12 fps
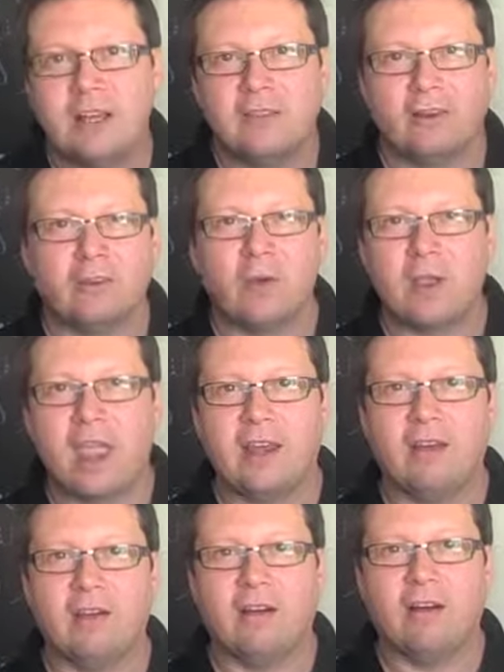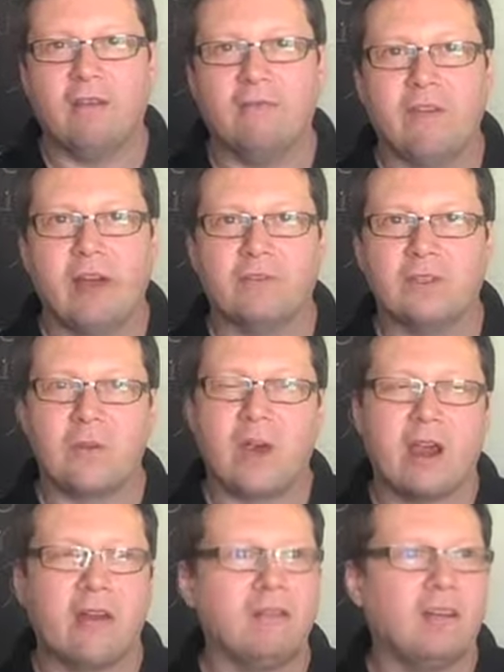They're located on Fountain
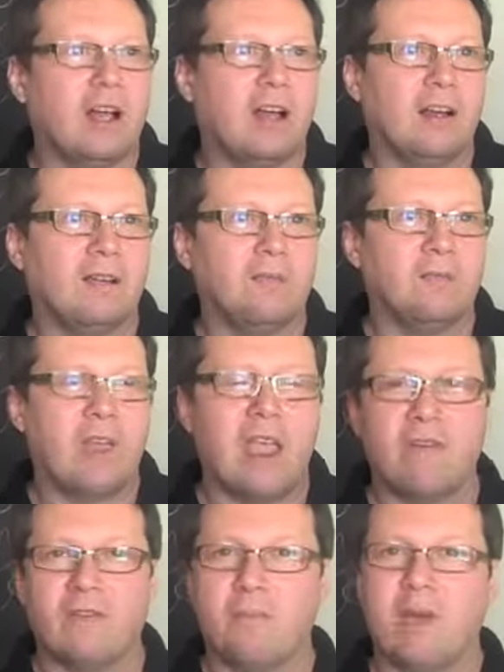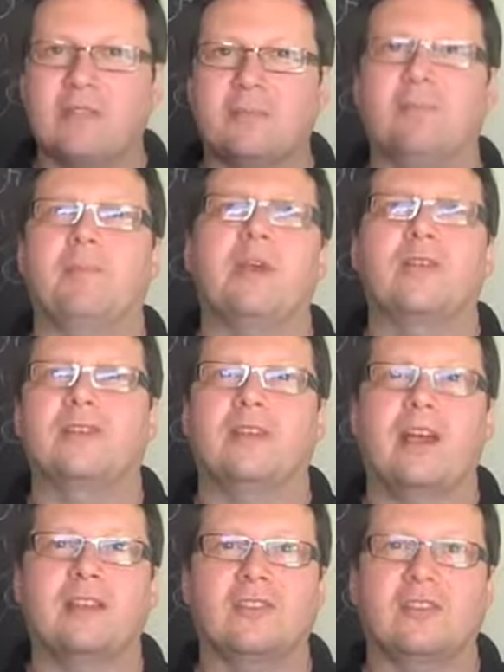Square. Um, they have the best beer
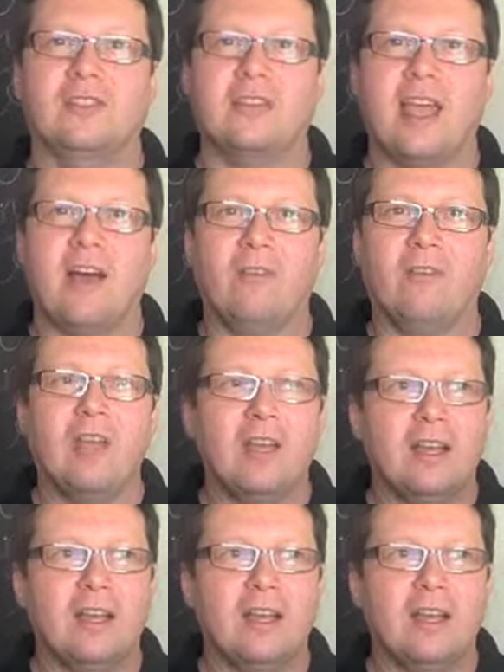selection in town.